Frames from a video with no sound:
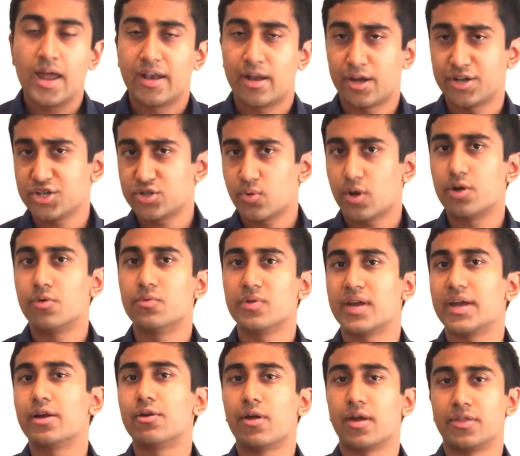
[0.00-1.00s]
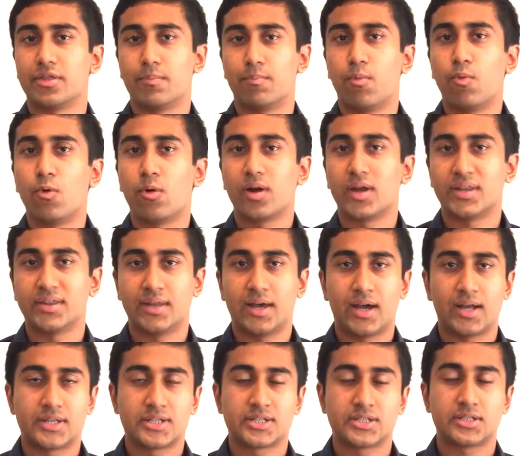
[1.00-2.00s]
Now, I just want to reiterate the point
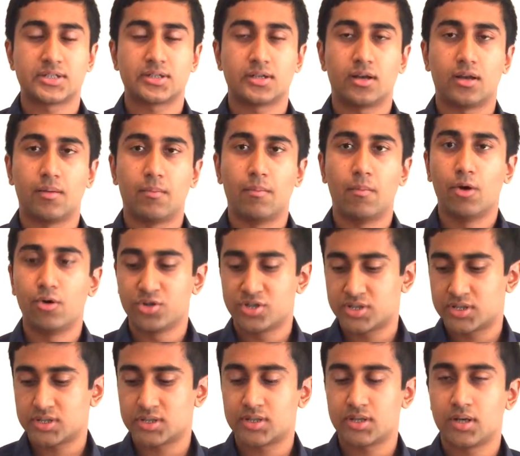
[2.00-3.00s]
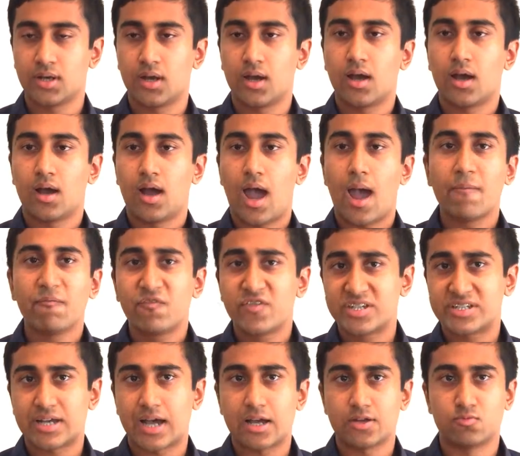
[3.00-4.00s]
that's most
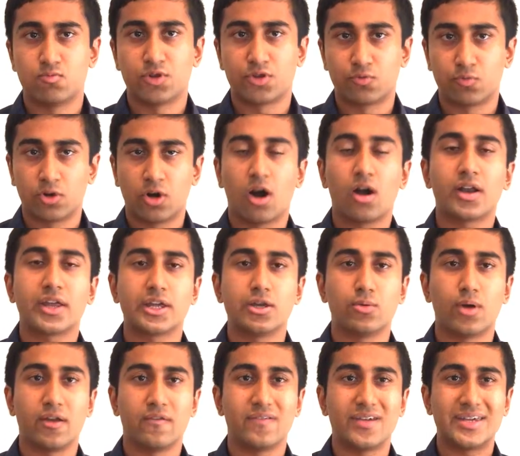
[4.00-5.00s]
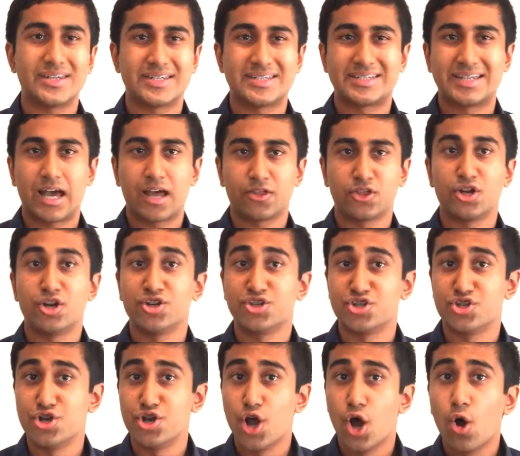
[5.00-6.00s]
emphasized regarding UAVs is that there
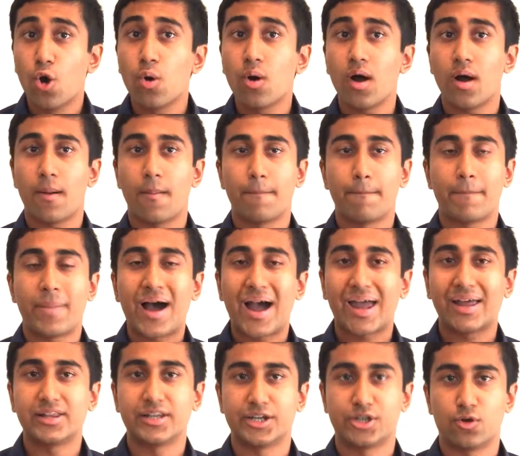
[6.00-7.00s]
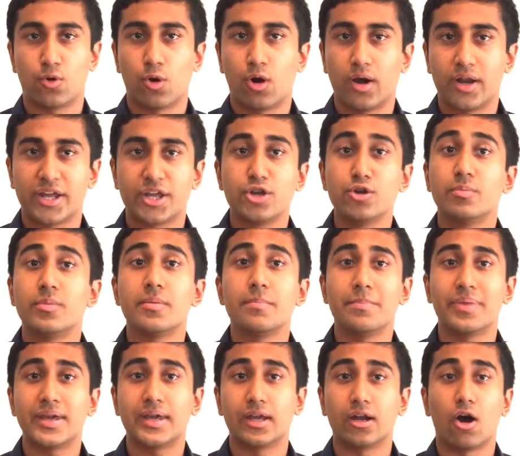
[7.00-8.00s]
is no pilot or a human
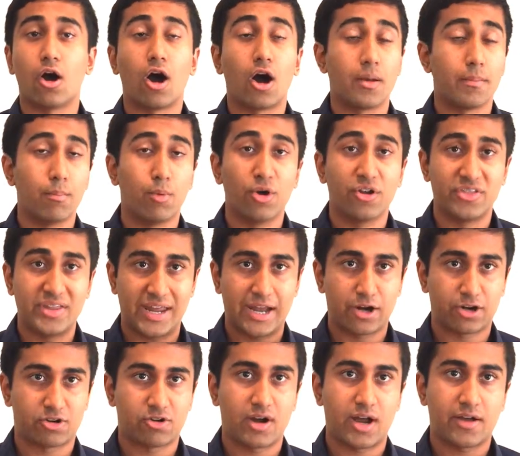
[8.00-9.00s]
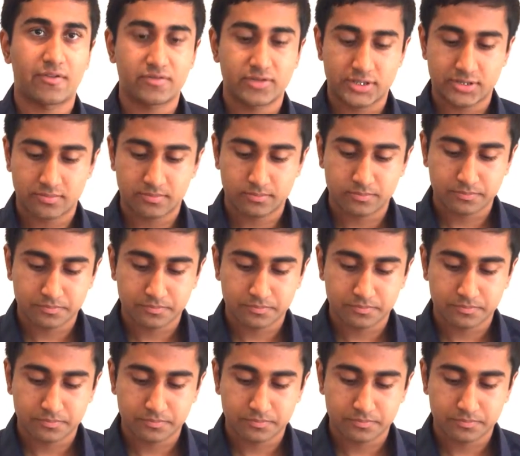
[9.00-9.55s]
being on board the aircraft.